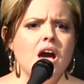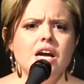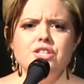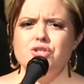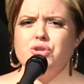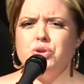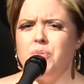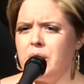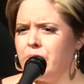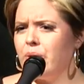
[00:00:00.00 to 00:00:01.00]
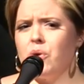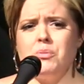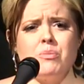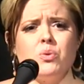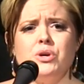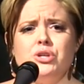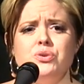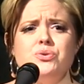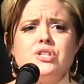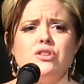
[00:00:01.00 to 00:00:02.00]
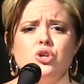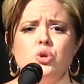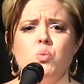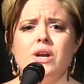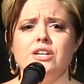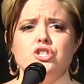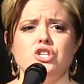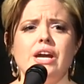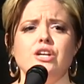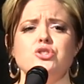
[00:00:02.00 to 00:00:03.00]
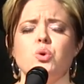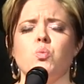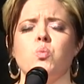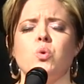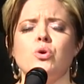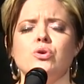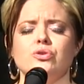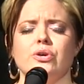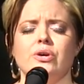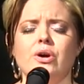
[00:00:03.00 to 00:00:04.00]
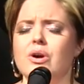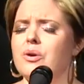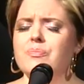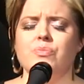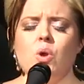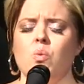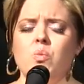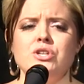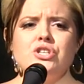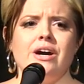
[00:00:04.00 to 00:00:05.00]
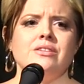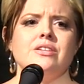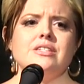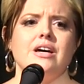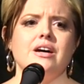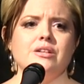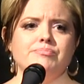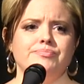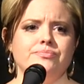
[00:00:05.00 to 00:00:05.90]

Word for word: It's true, baby girl. Remember when you said that you wanted to change the world one child at a time?